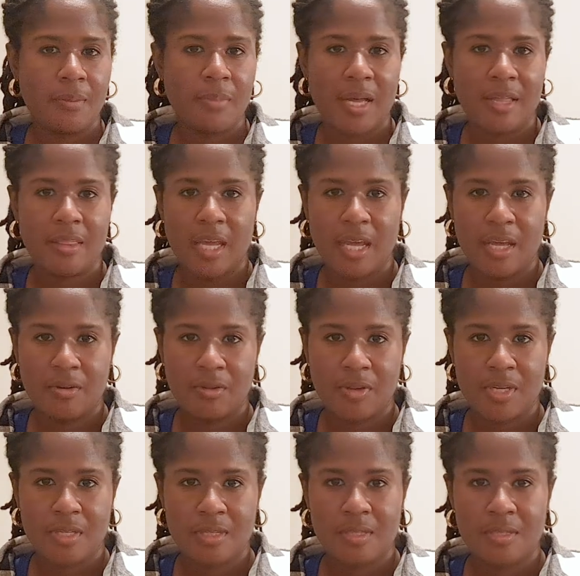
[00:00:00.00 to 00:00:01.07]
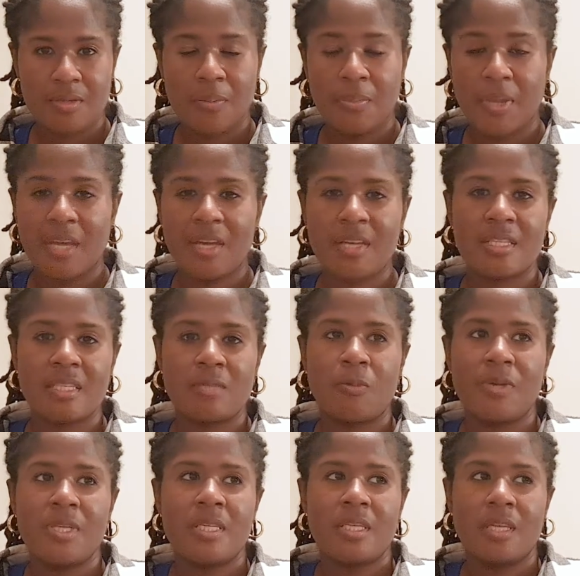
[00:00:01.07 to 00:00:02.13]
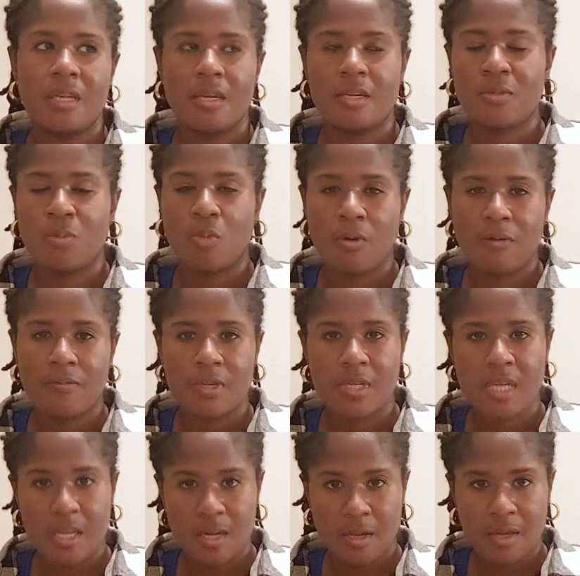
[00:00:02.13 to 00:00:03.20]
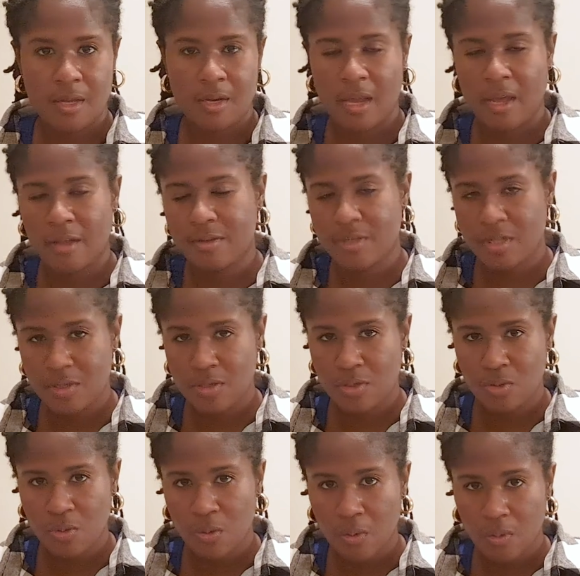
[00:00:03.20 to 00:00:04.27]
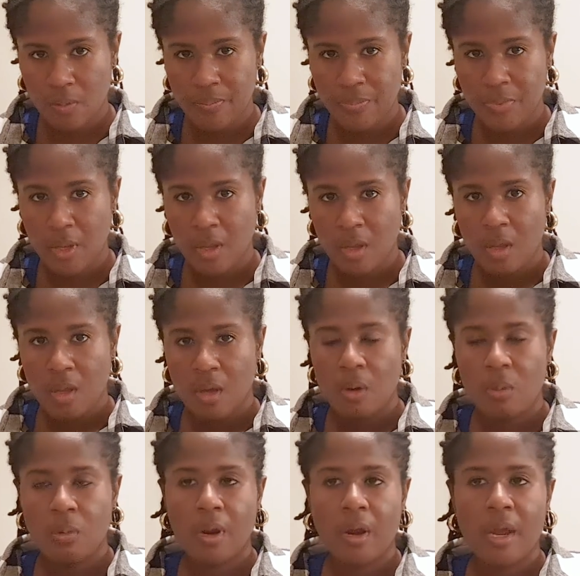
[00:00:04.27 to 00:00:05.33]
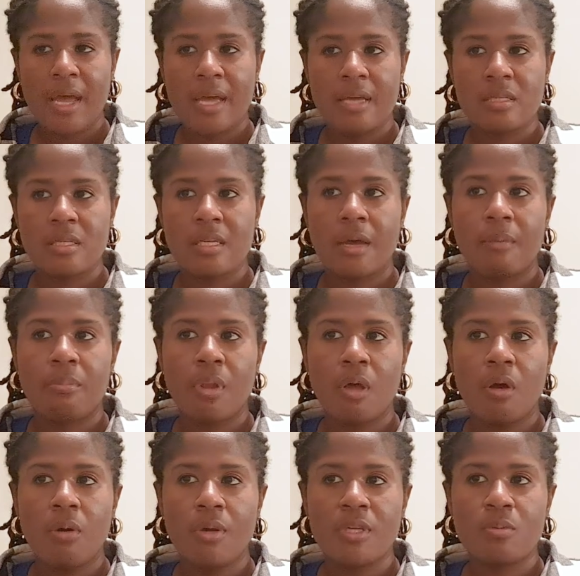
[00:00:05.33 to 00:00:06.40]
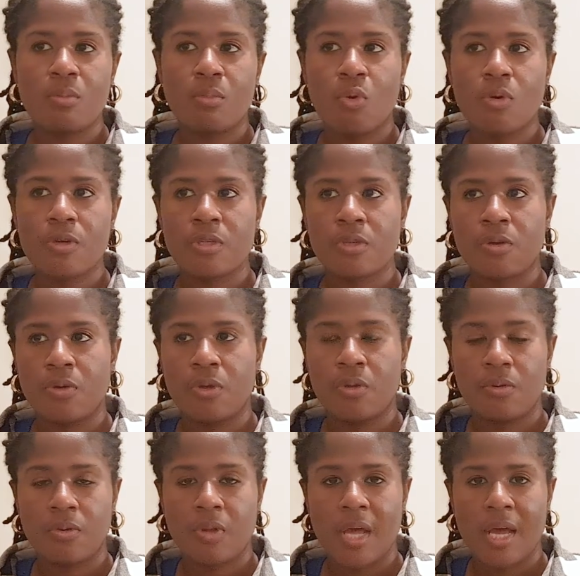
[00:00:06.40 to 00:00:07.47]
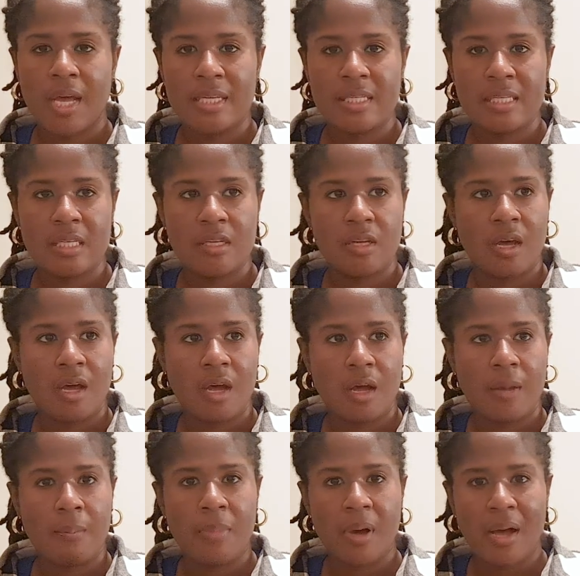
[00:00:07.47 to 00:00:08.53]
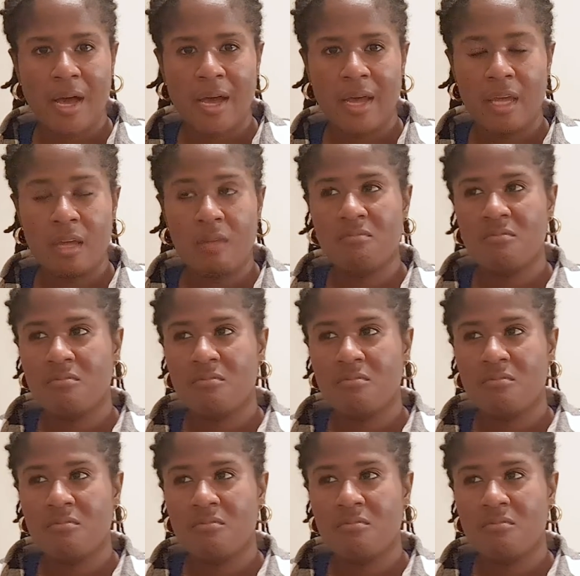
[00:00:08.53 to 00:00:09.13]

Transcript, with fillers: by the analysts because we see it as more of a data analysis tool, whereas Tableau is more so utilized uh, by